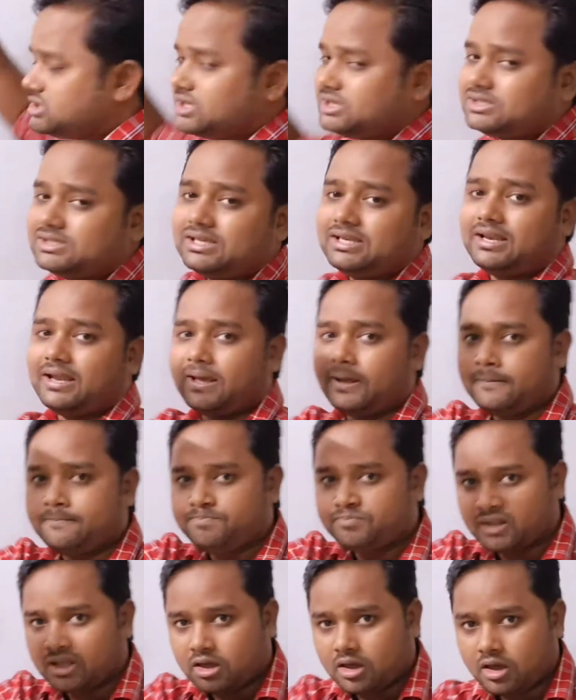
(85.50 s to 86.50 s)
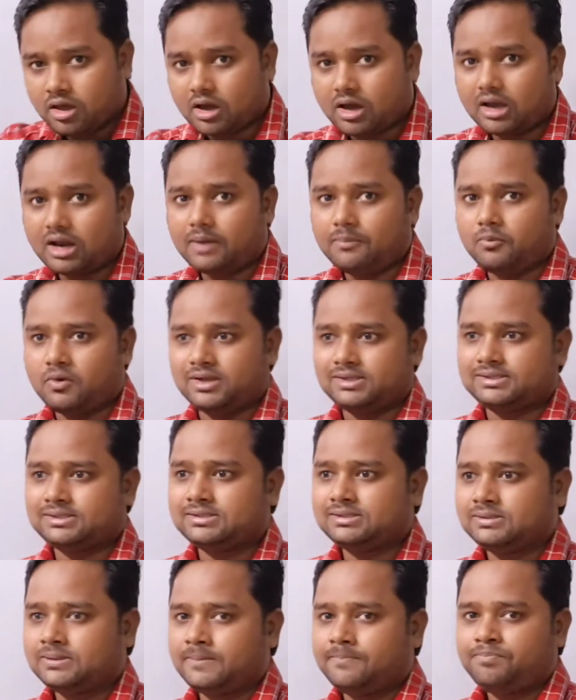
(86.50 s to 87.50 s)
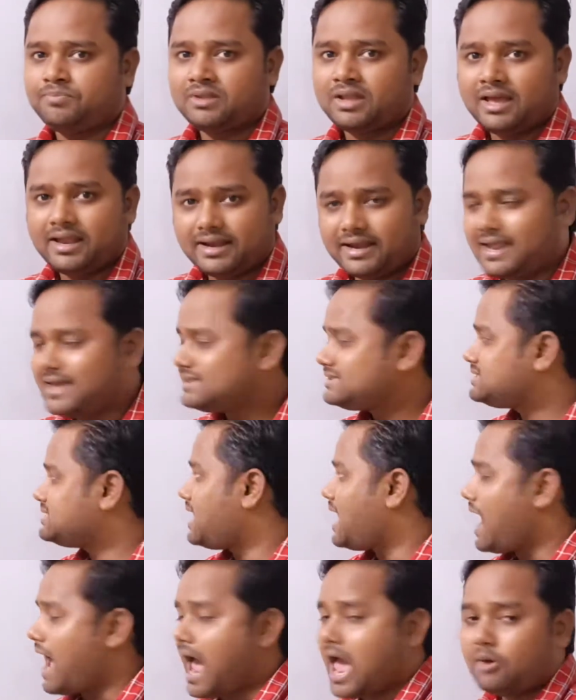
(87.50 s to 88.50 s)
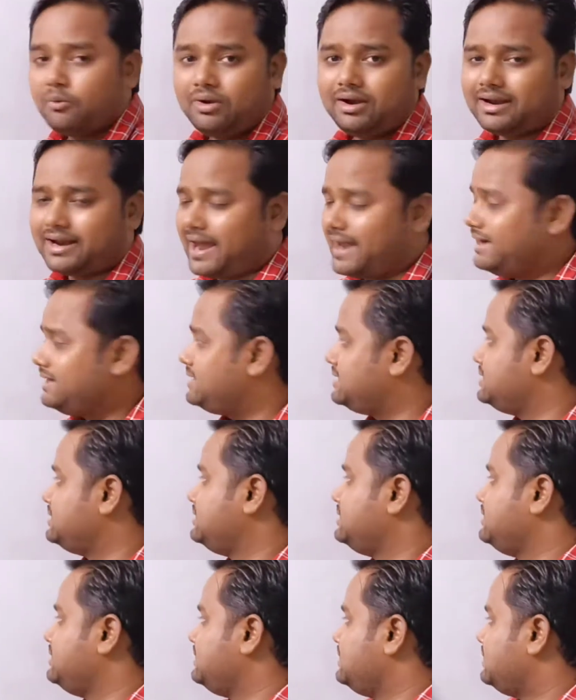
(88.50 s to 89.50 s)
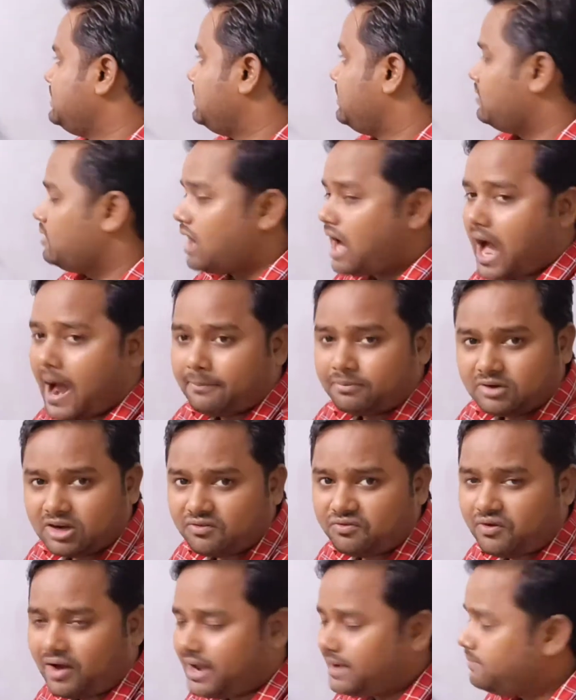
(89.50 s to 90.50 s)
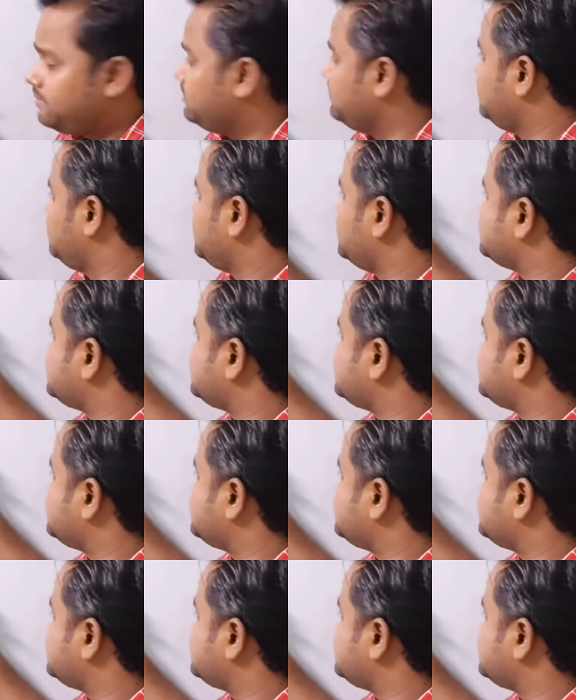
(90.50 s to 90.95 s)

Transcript: things in a column wise. Next I will write after 5 the